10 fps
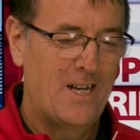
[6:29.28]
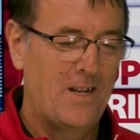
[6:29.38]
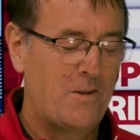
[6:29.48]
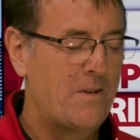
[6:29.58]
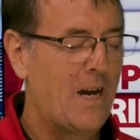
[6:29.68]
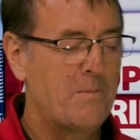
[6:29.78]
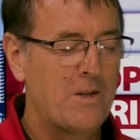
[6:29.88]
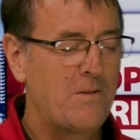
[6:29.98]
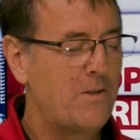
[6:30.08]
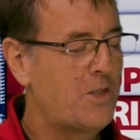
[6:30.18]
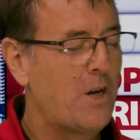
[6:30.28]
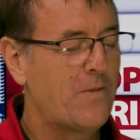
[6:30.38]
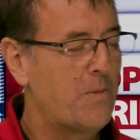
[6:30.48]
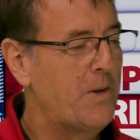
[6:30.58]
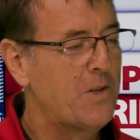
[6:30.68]
you know, absolutely
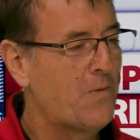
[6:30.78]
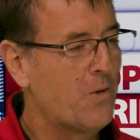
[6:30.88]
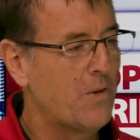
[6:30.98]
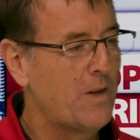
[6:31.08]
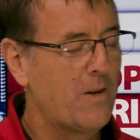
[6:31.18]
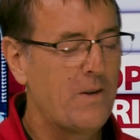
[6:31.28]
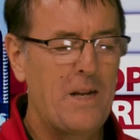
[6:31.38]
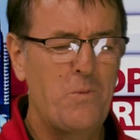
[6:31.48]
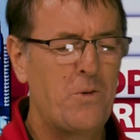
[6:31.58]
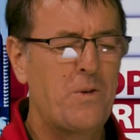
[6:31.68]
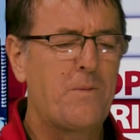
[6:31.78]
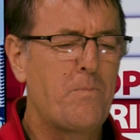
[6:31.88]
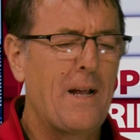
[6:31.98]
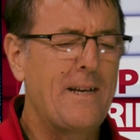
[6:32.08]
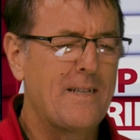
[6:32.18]
chuffed to bits for her. You know, anyone who
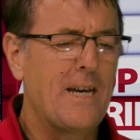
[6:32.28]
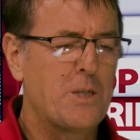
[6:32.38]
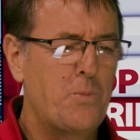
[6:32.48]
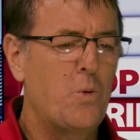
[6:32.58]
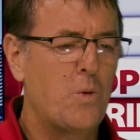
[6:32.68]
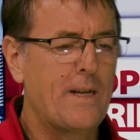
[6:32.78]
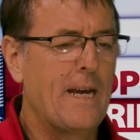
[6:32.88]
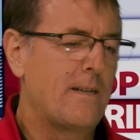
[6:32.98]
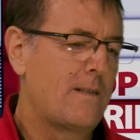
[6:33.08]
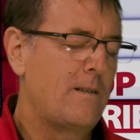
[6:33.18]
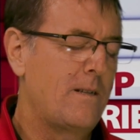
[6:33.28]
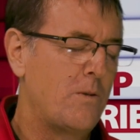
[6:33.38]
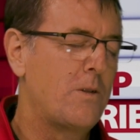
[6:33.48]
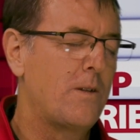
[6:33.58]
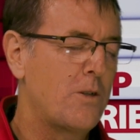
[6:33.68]
plays their sport and gets, you
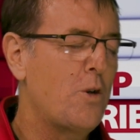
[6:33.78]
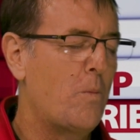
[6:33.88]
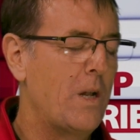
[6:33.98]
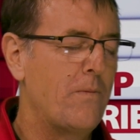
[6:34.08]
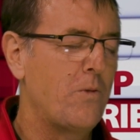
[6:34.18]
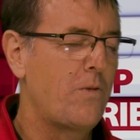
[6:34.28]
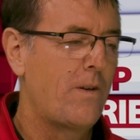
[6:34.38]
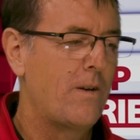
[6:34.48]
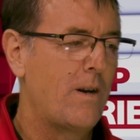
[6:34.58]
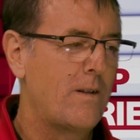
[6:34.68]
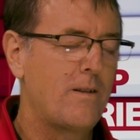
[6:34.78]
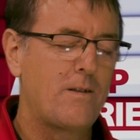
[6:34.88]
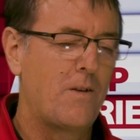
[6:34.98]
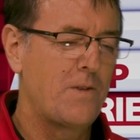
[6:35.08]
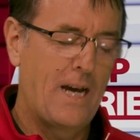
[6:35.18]
know, to the top levels
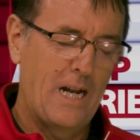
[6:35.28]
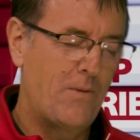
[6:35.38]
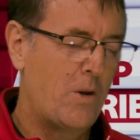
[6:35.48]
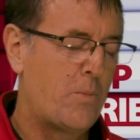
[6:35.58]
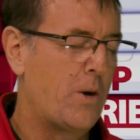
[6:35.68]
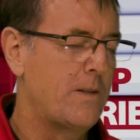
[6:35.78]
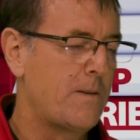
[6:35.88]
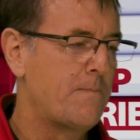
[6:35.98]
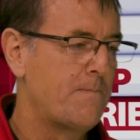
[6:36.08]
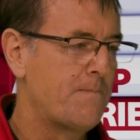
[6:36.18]
deserves a hell of a lot of praise.